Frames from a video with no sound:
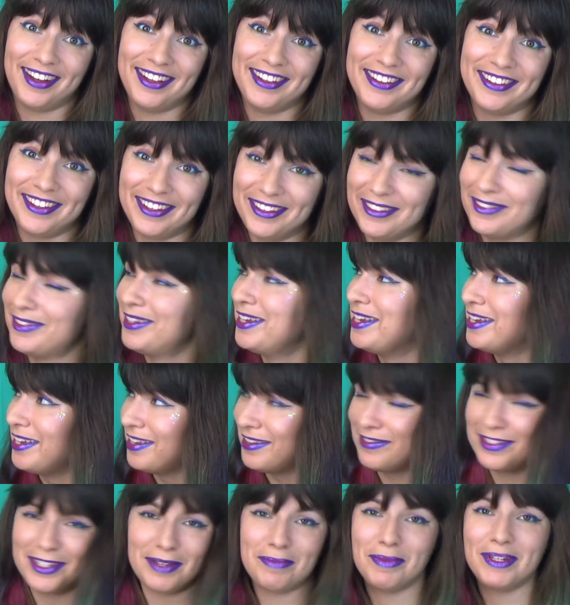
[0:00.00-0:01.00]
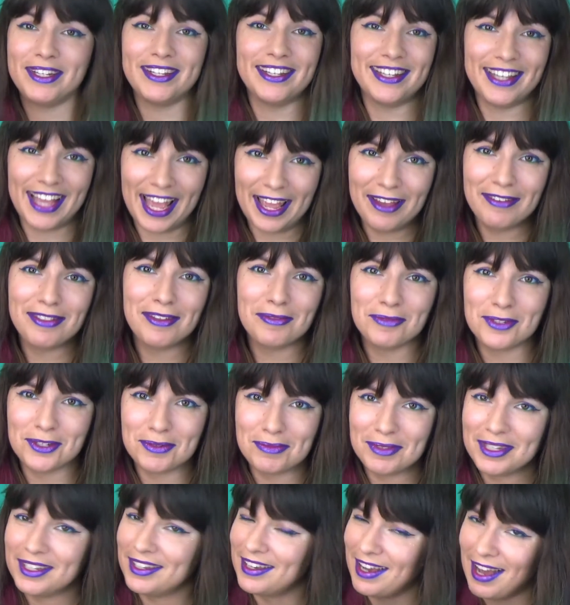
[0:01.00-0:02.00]
If somebody gave them to
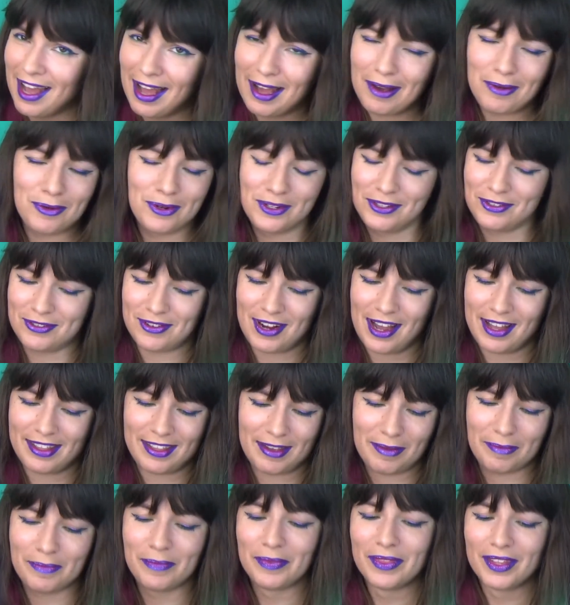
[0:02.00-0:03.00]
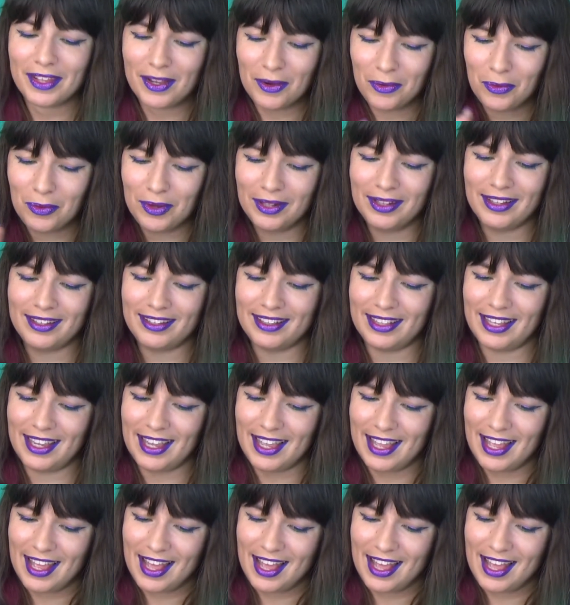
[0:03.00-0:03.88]
me, I would try them, willingly.